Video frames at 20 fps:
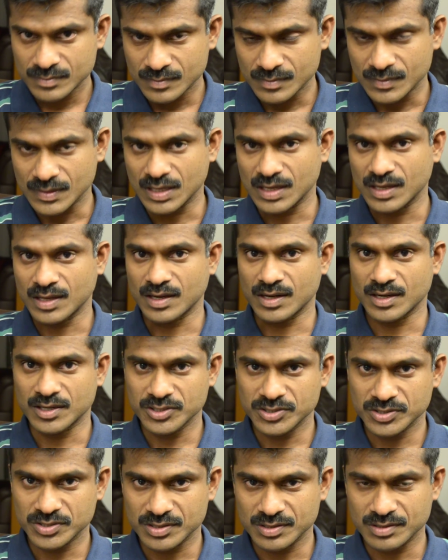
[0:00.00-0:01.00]
In
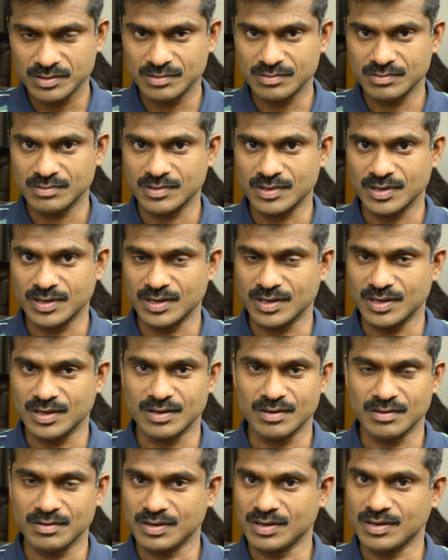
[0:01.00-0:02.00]
English
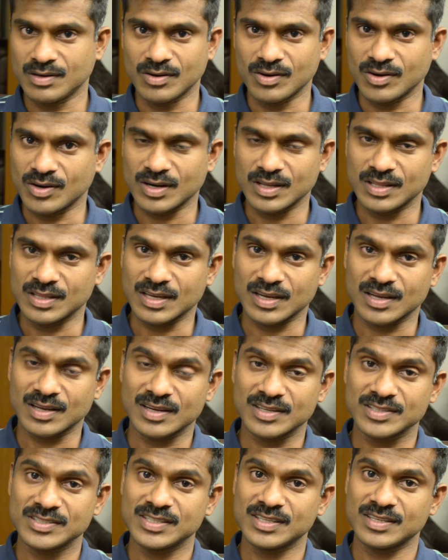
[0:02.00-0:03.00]
or in
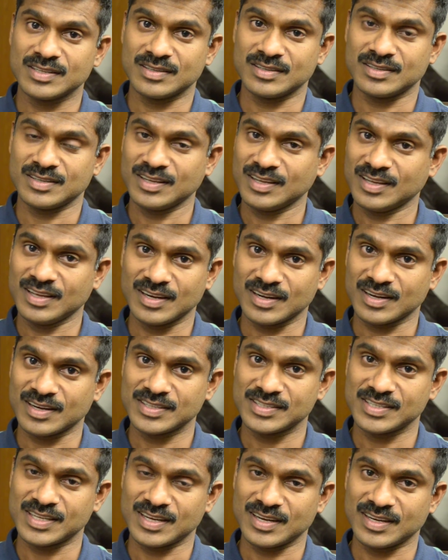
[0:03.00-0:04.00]

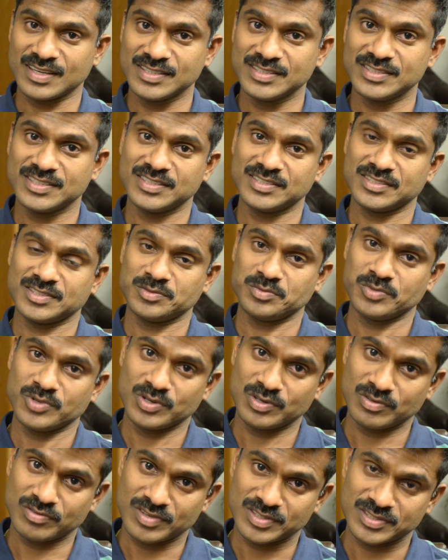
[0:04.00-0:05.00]
Christianity, Jesus
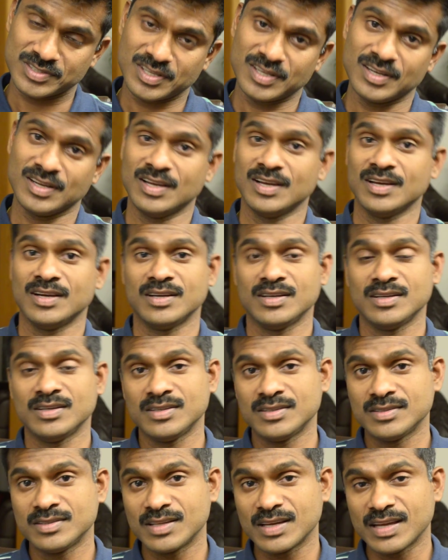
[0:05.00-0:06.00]
beautifully said,
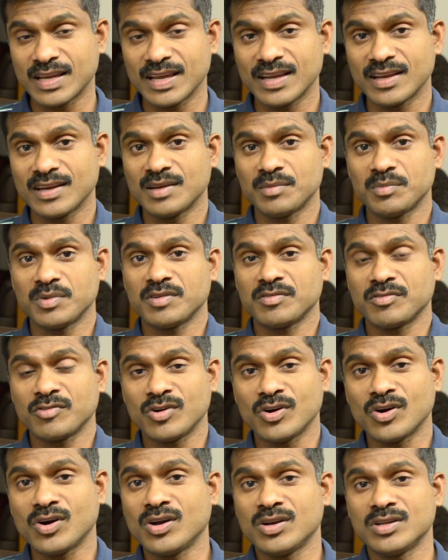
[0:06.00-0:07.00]
the kingdom of
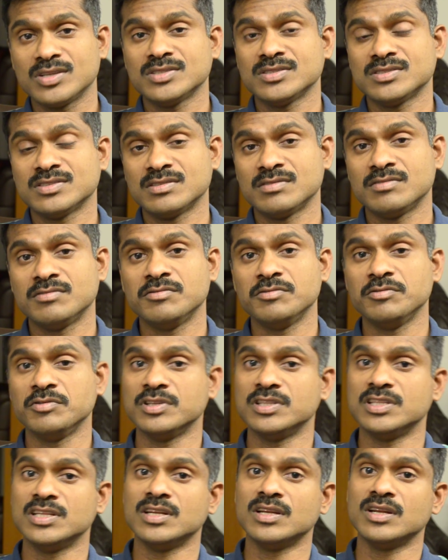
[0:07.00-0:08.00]
God is
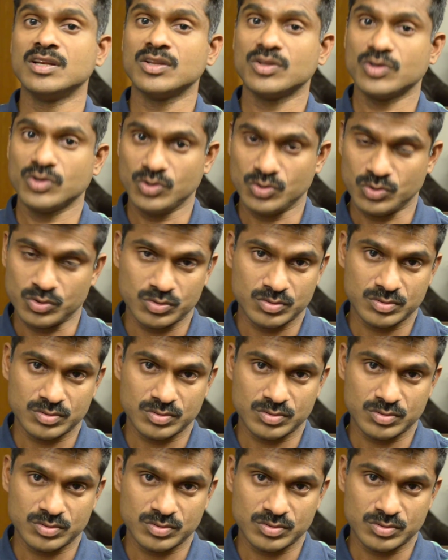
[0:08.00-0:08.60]
within you.